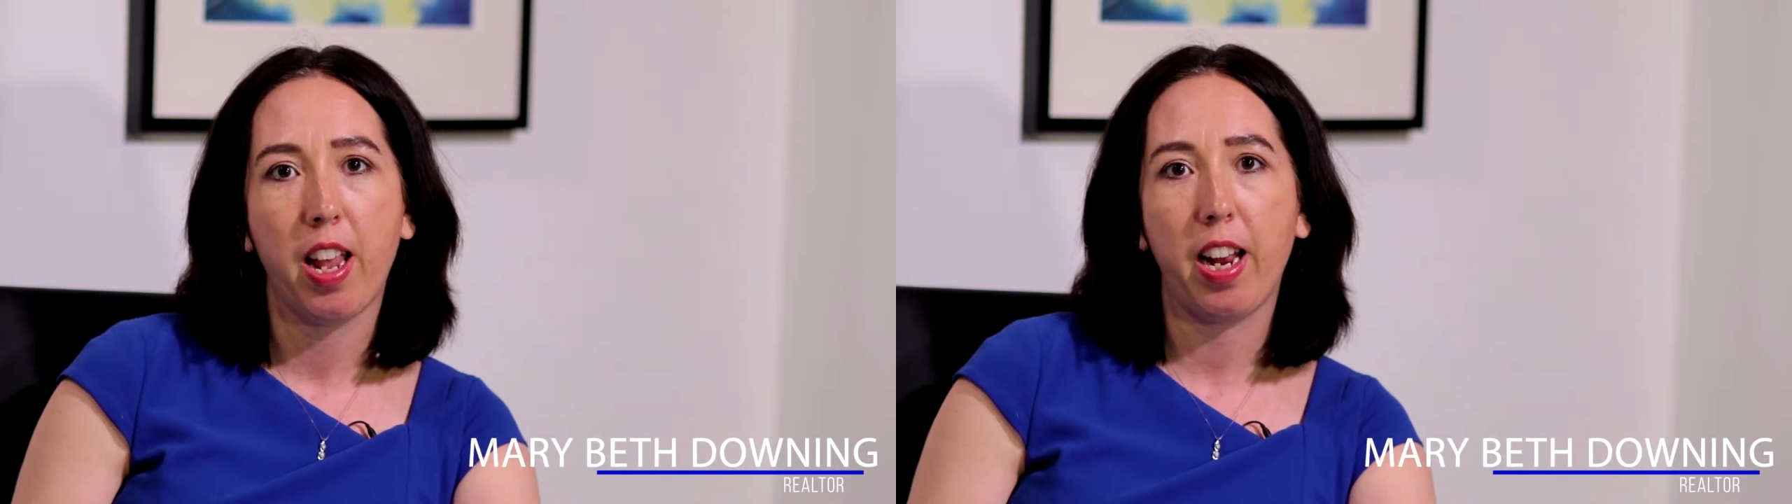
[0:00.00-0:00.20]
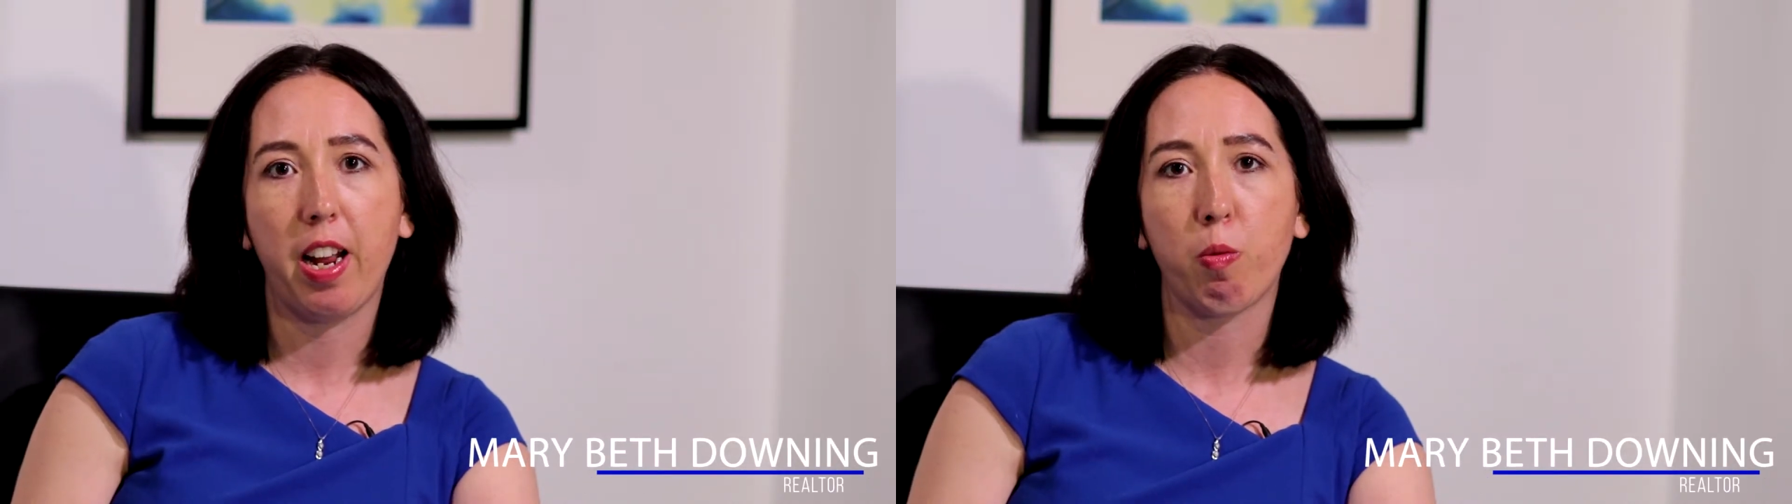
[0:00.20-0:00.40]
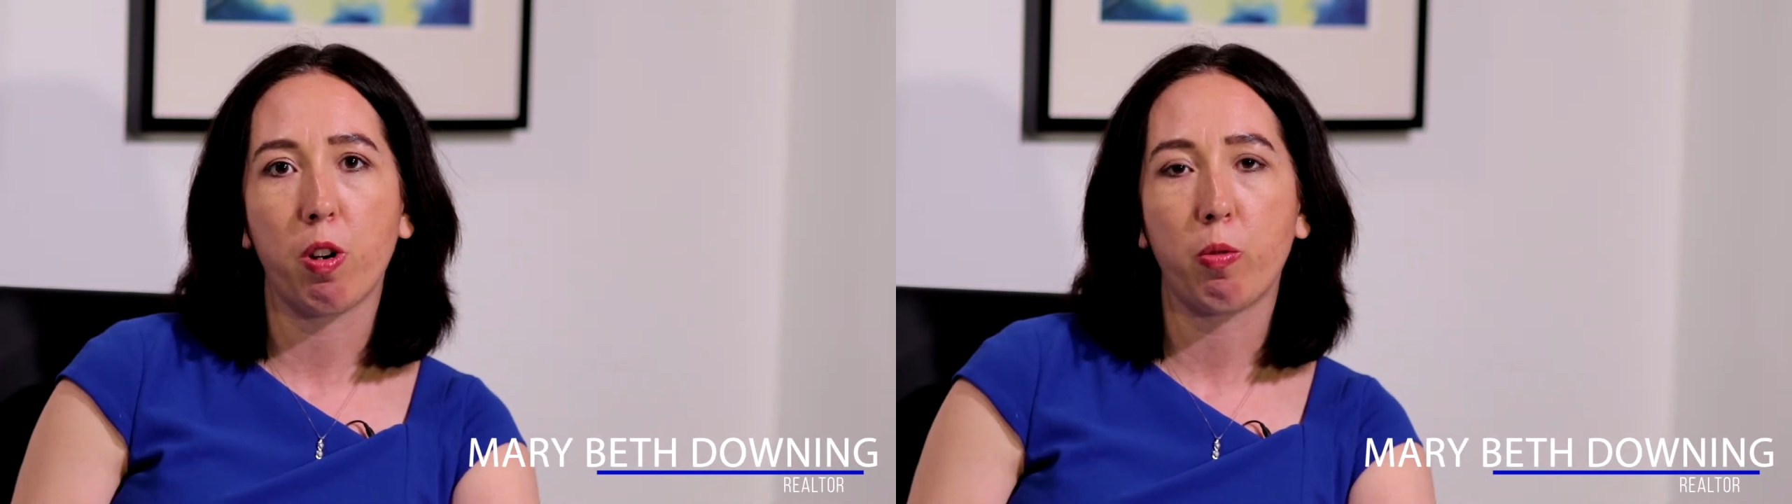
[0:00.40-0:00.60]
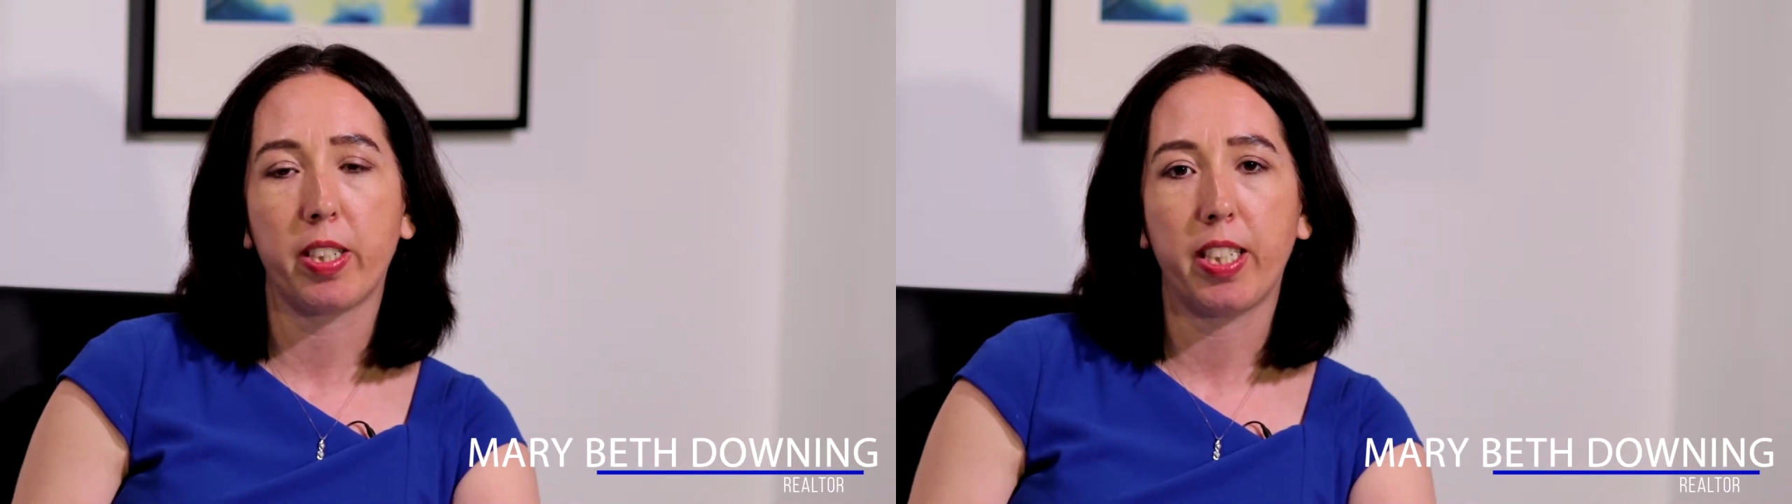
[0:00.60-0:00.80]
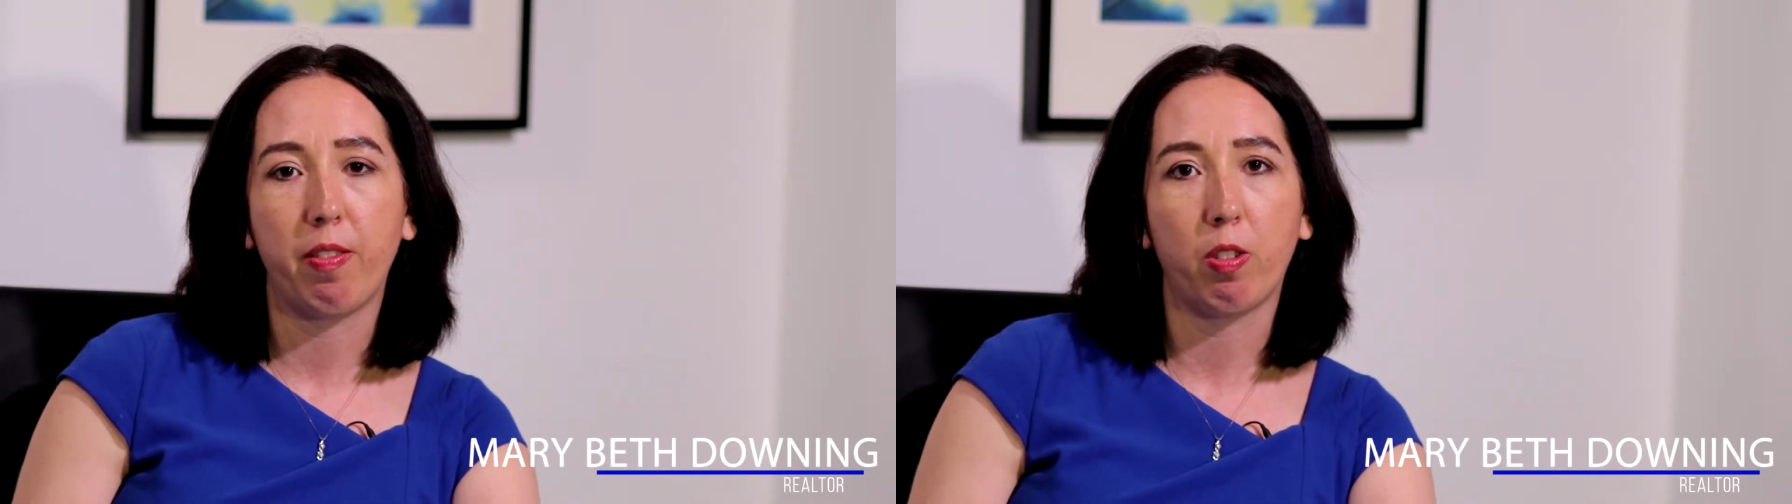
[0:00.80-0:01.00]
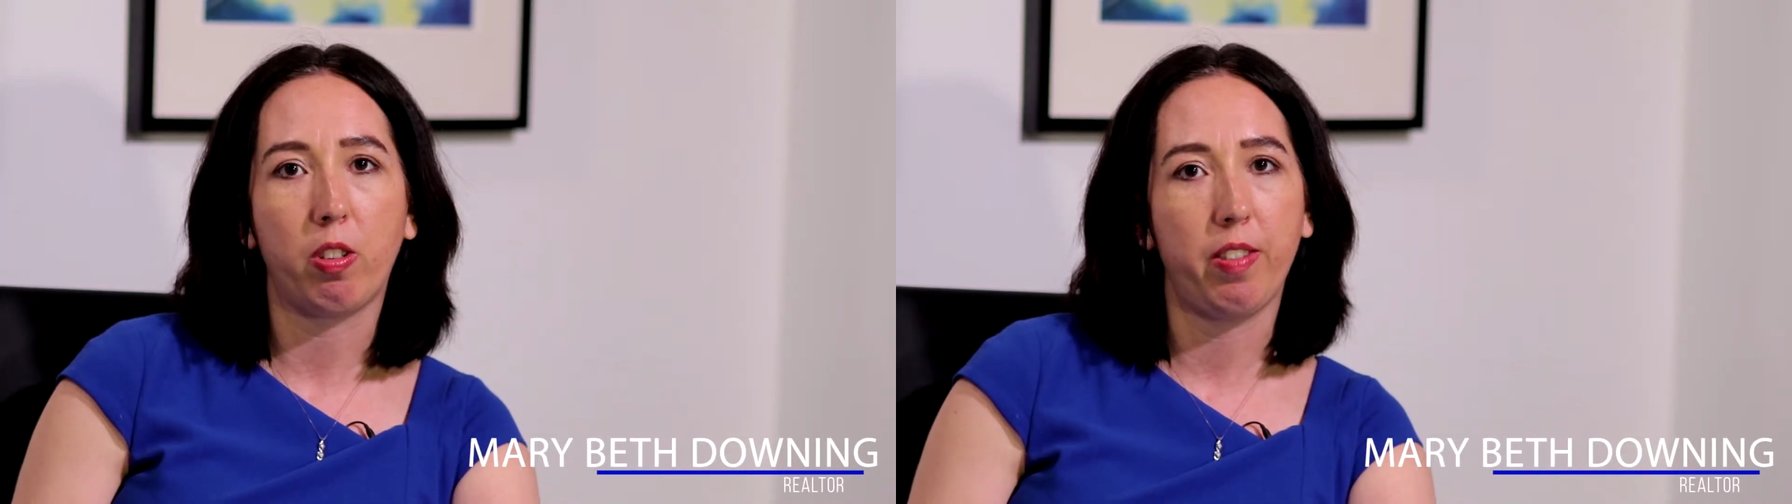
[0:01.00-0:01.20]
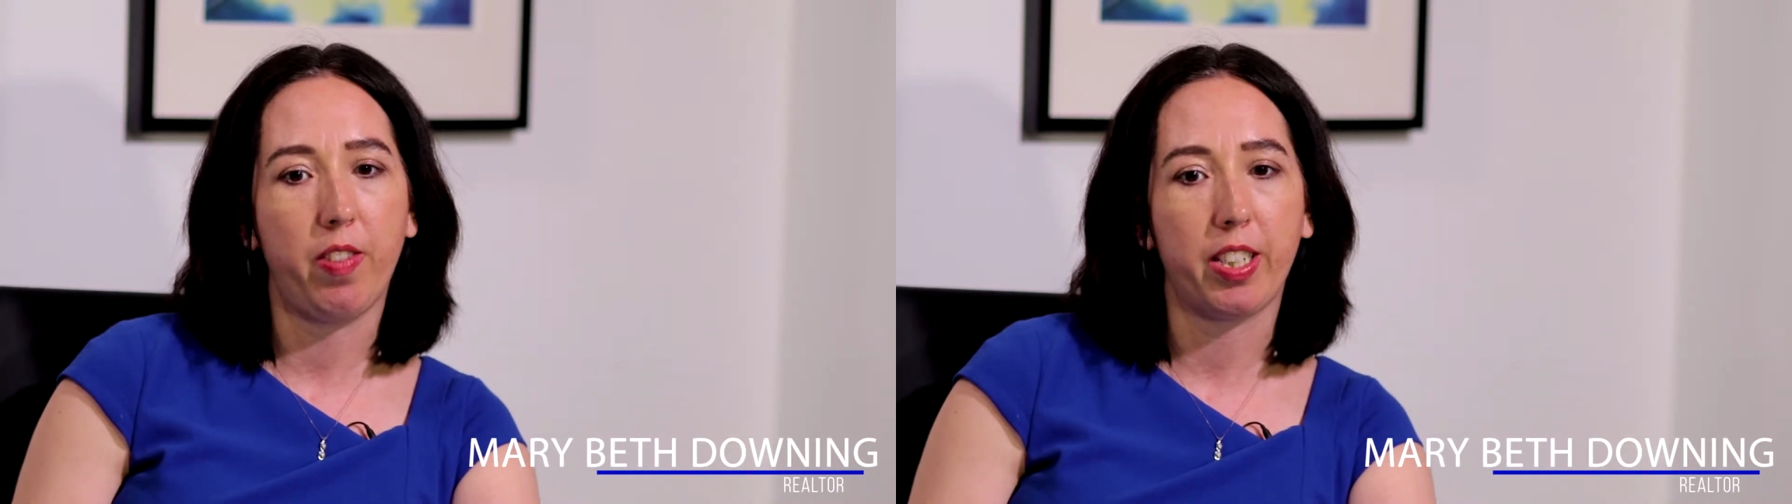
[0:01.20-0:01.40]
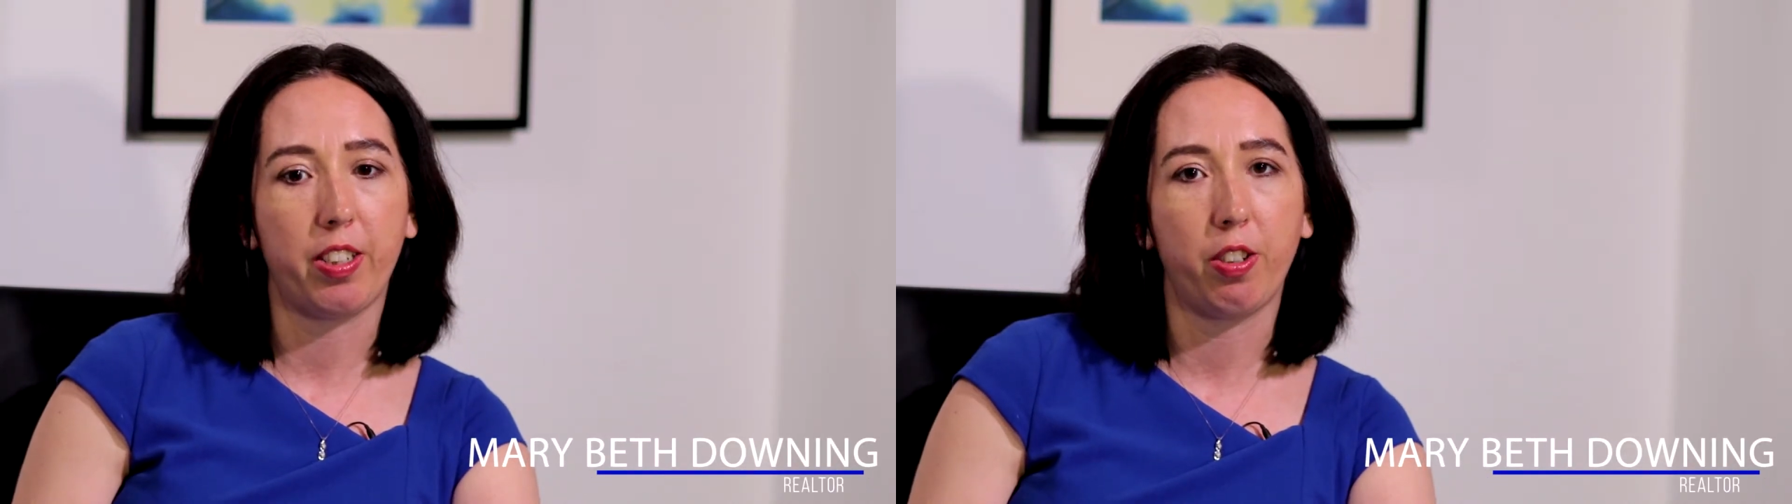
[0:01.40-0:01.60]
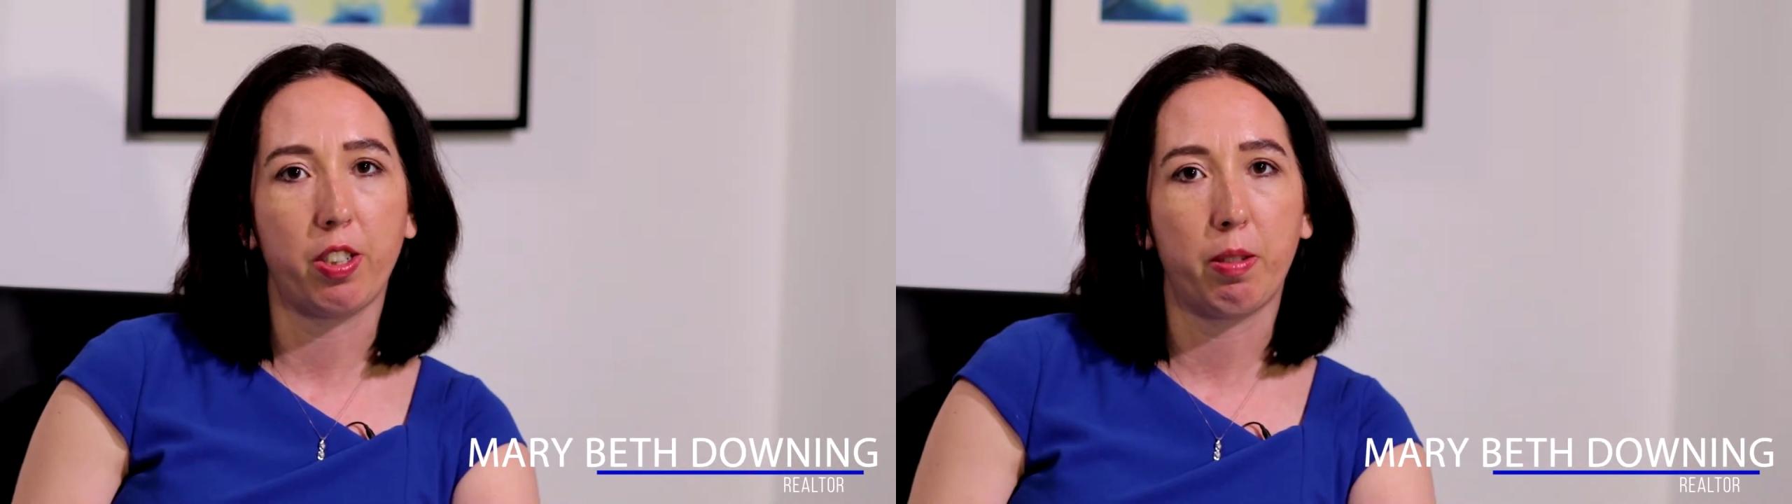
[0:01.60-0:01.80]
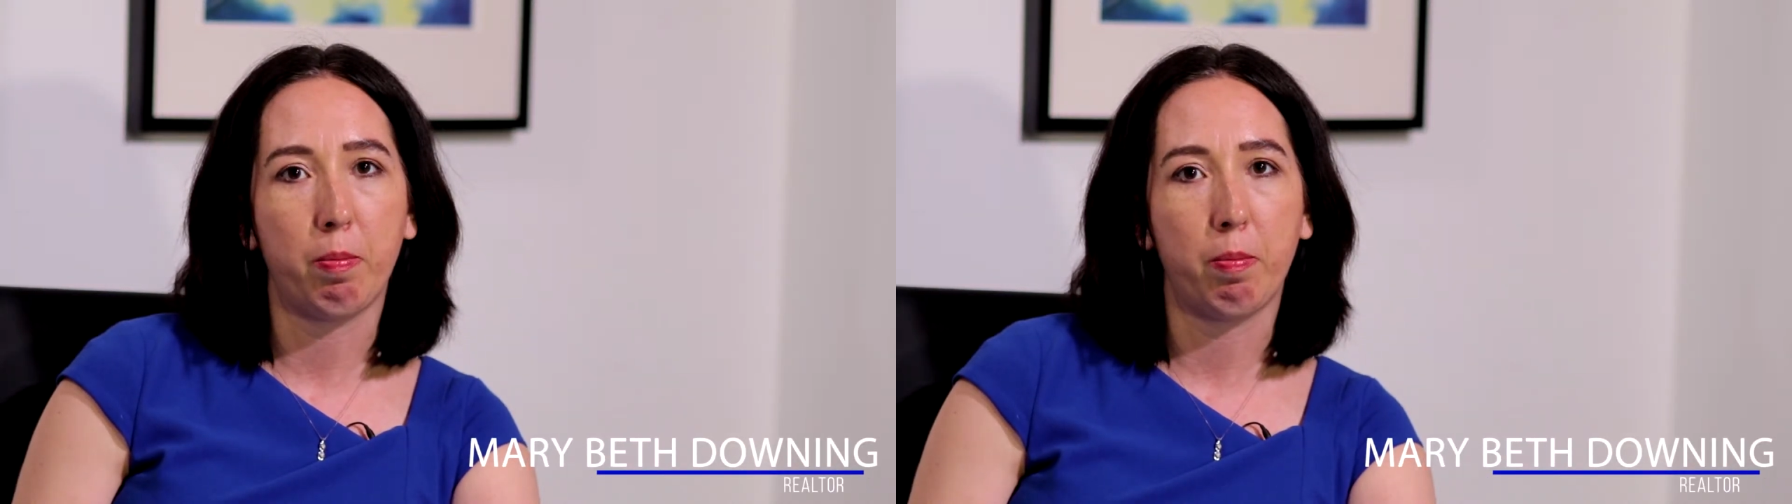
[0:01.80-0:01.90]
and I work with several investors,